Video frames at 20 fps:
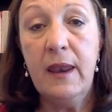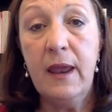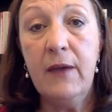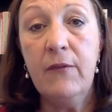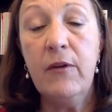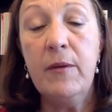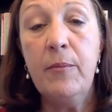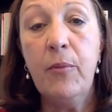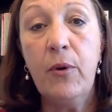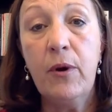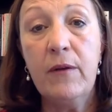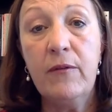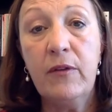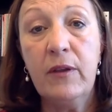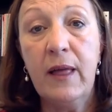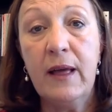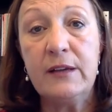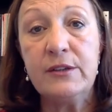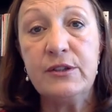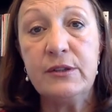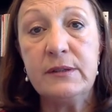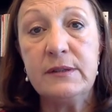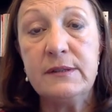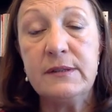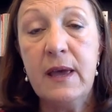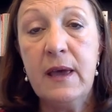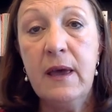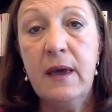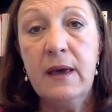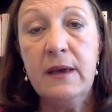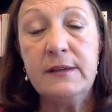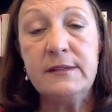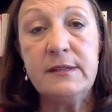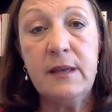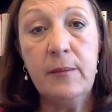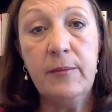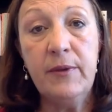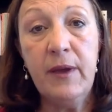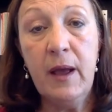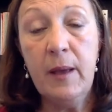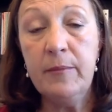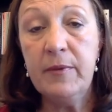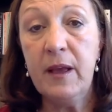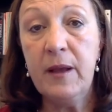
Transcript: every board of elections. Sometimes